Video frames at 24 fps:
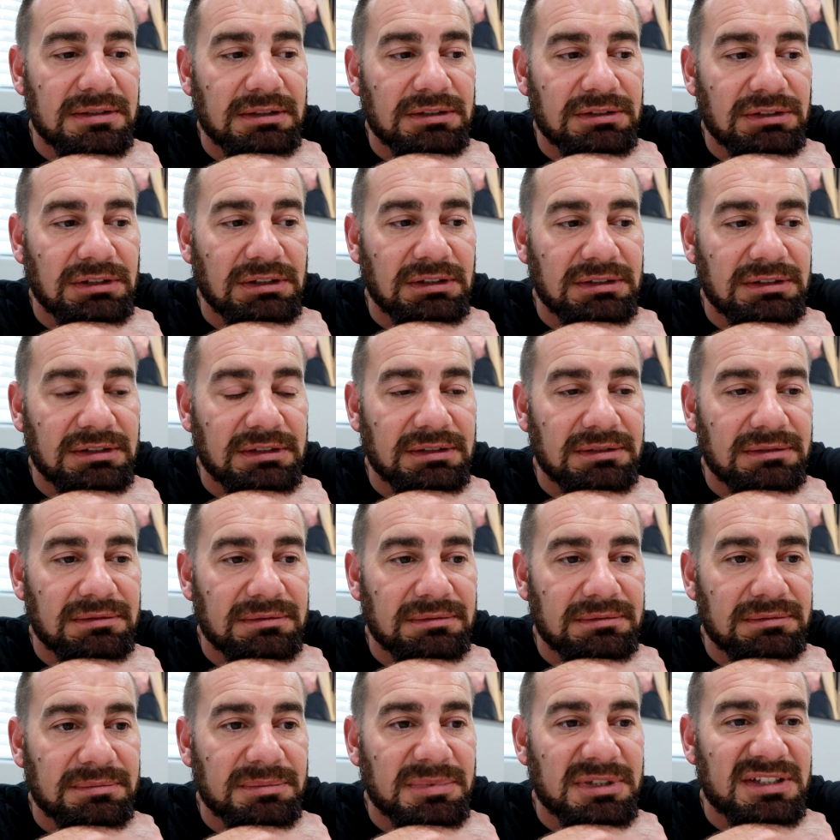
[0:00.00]
It's hard to
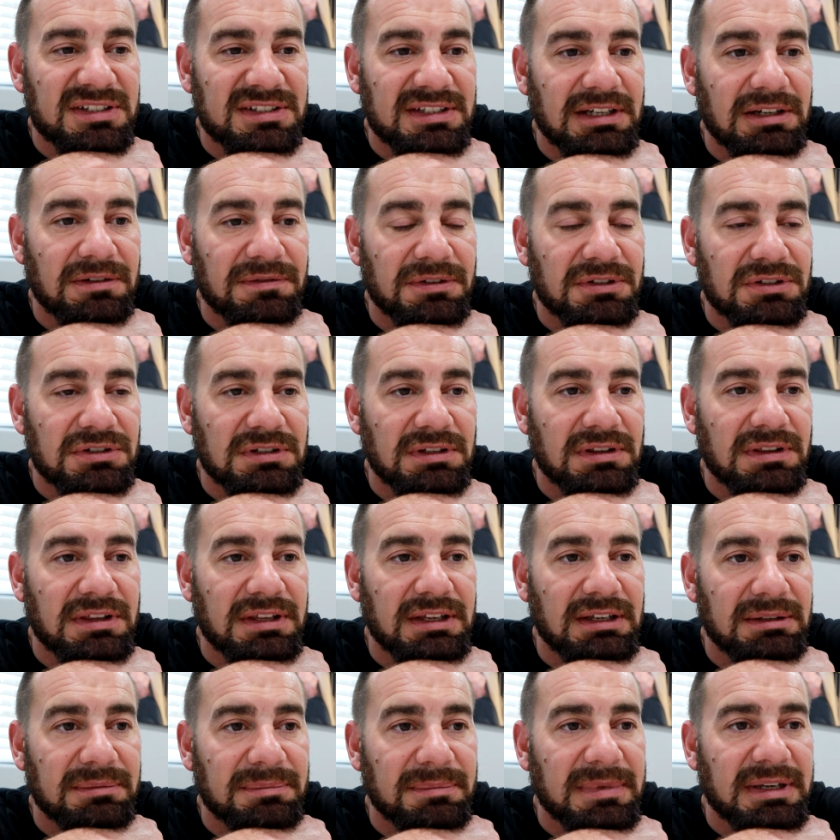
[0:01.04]
be selfish and
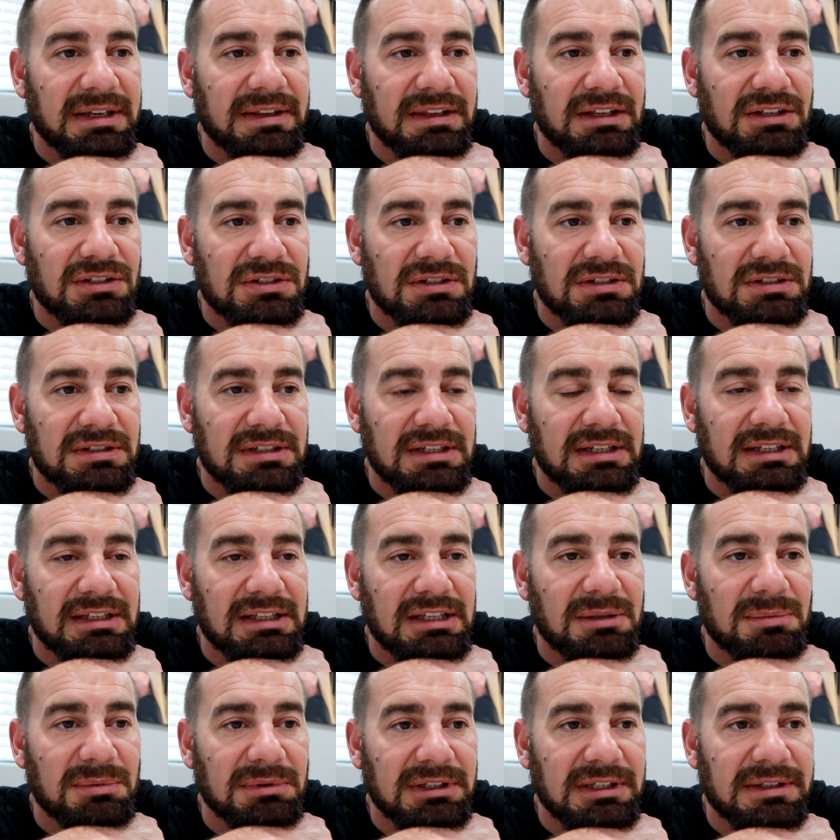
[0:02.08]
think, man, they just need to
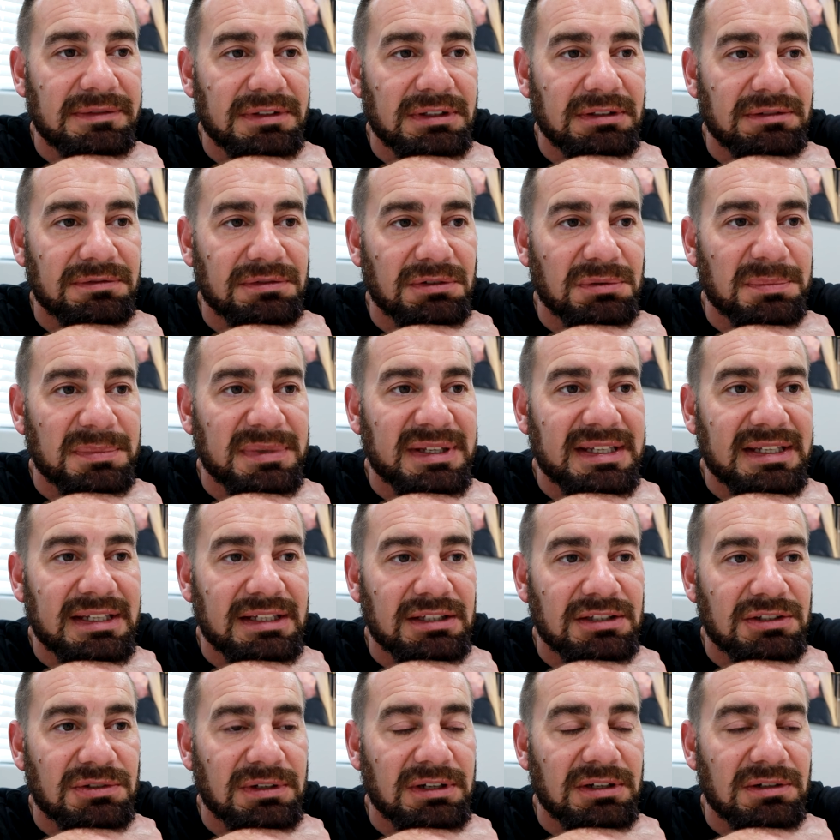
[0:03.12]
keep living for
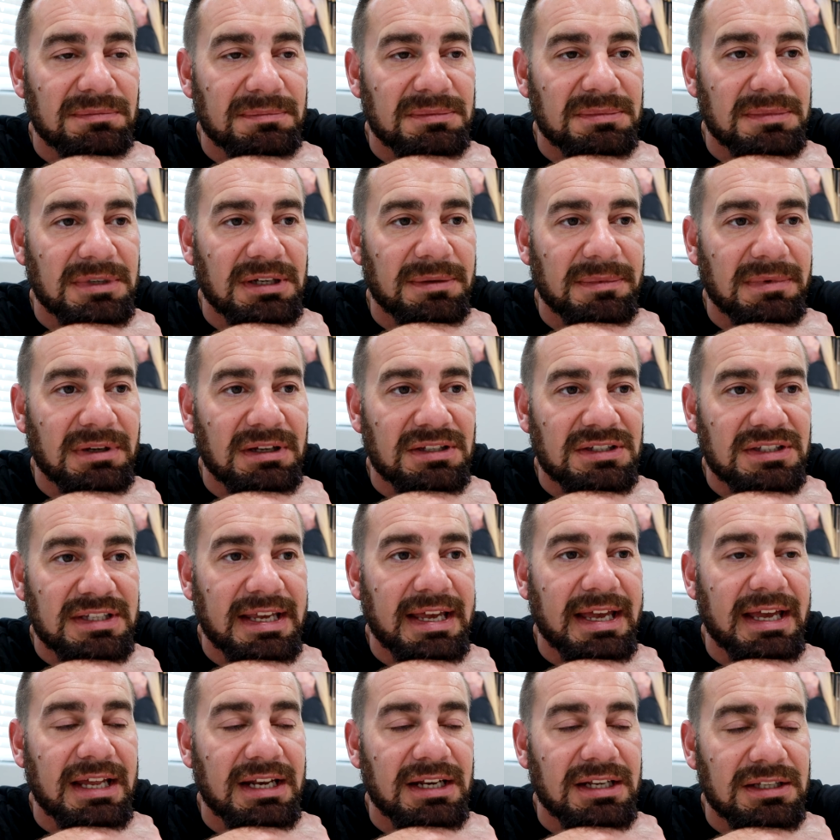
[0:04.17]
me so I don't, I'm not
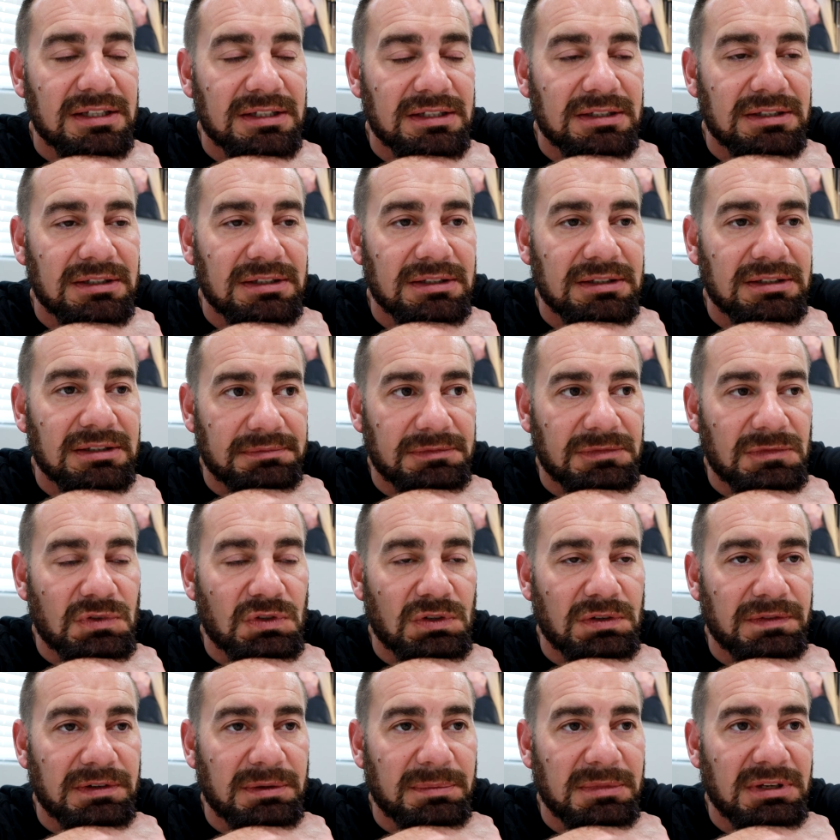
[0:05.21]
sad.
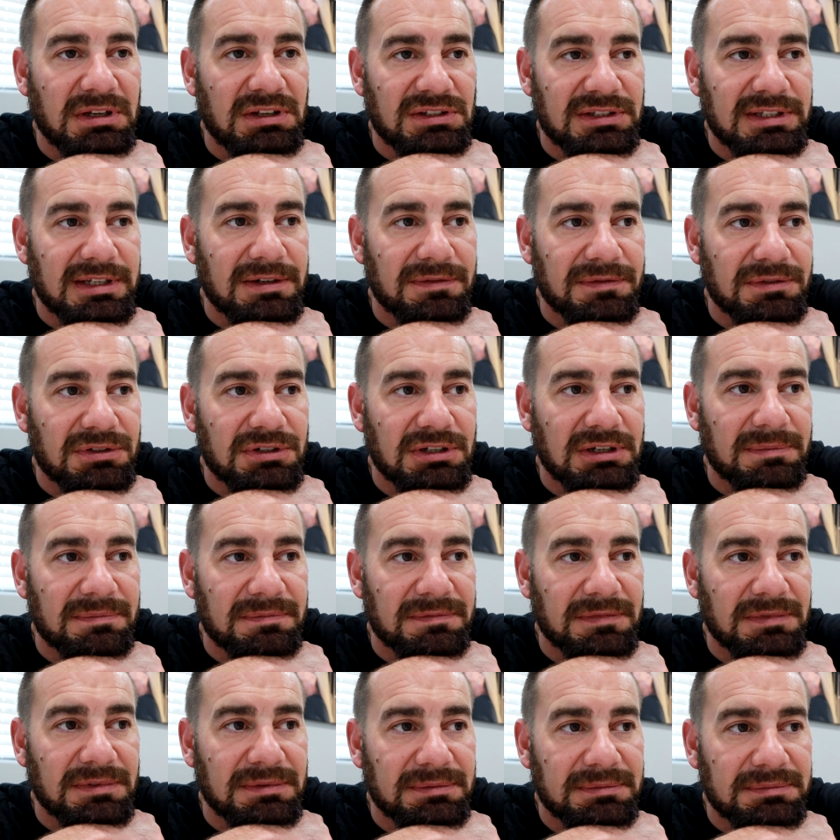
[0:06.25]
So if I'm not selfish,
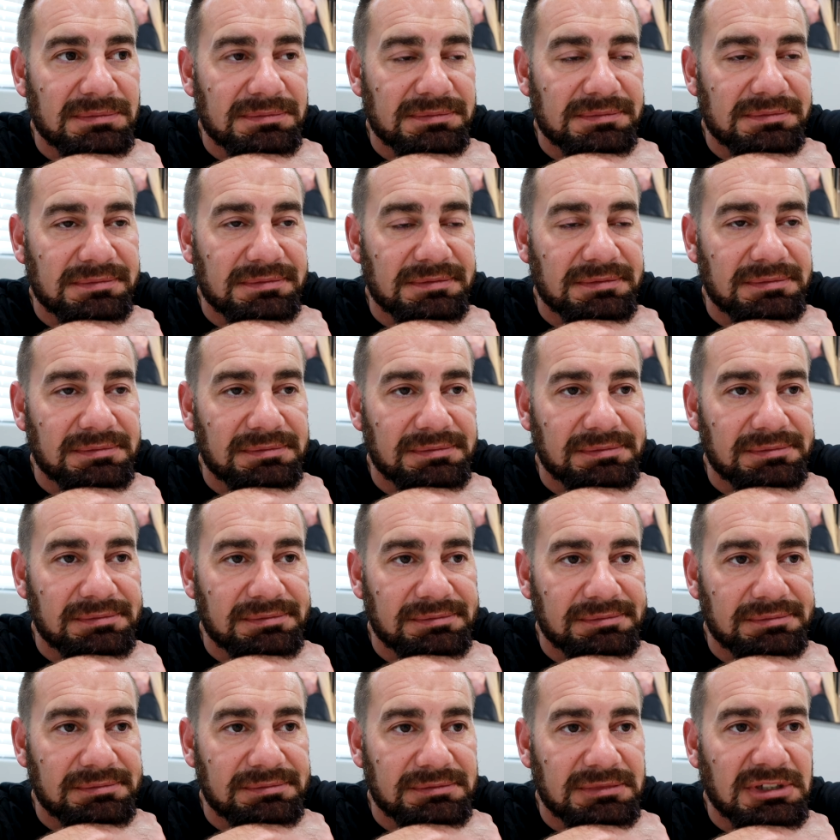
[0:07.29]
I'm,
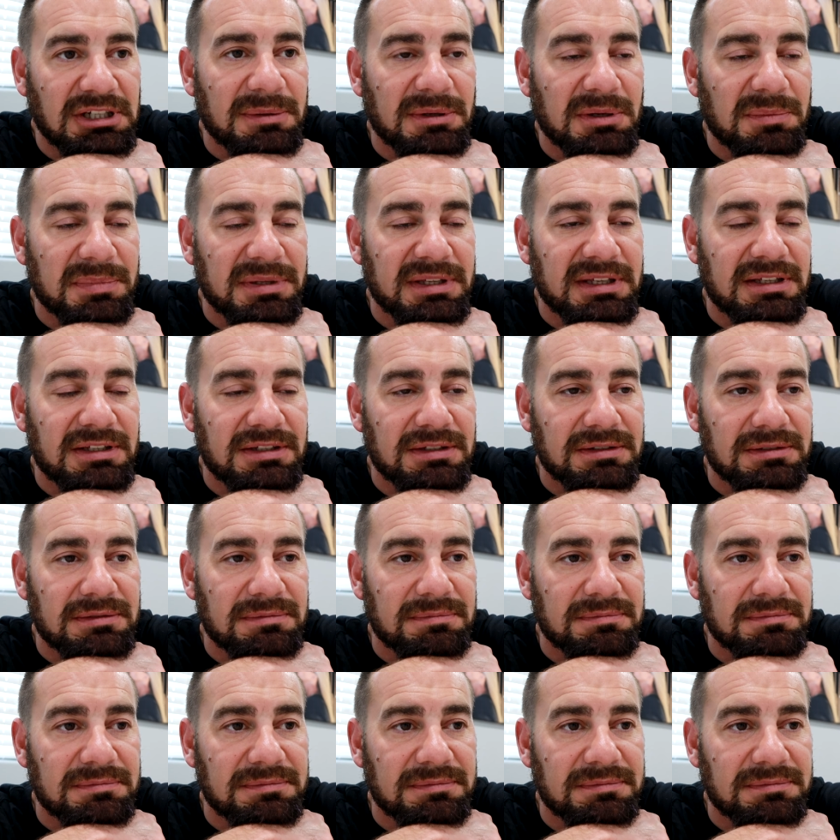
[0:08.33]
I'm at peace.